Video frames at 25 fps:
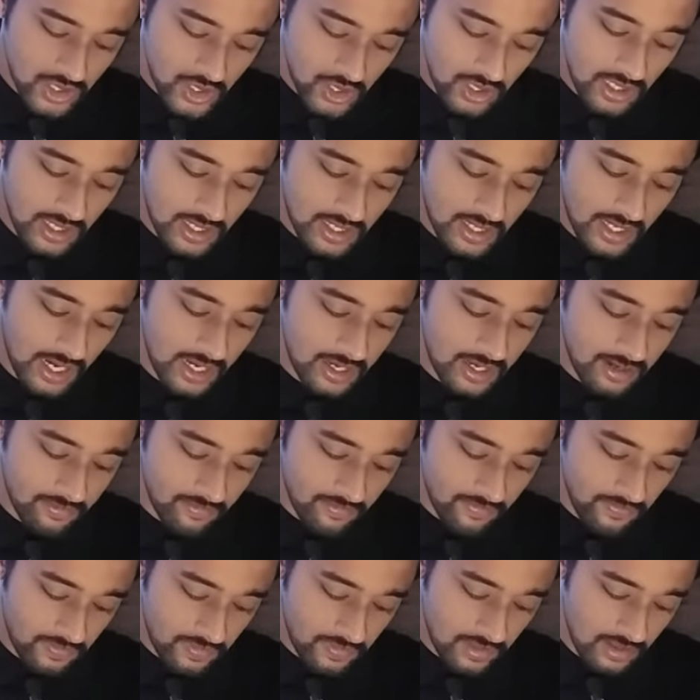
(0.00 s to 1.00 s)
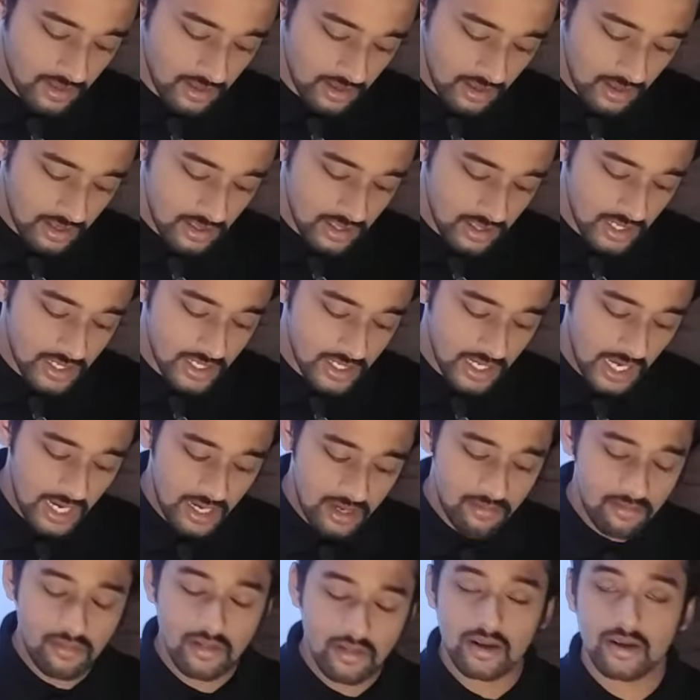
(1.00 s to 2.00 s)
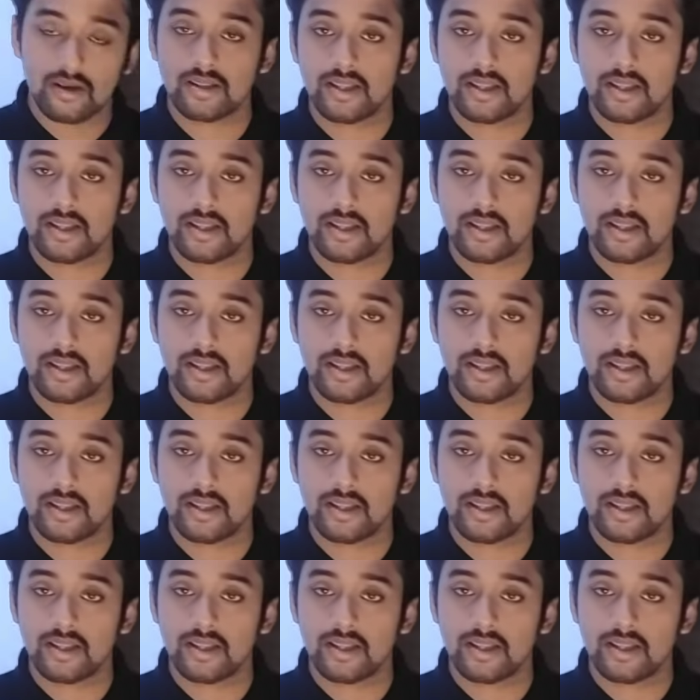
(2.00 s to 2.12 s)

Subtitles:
The time. The time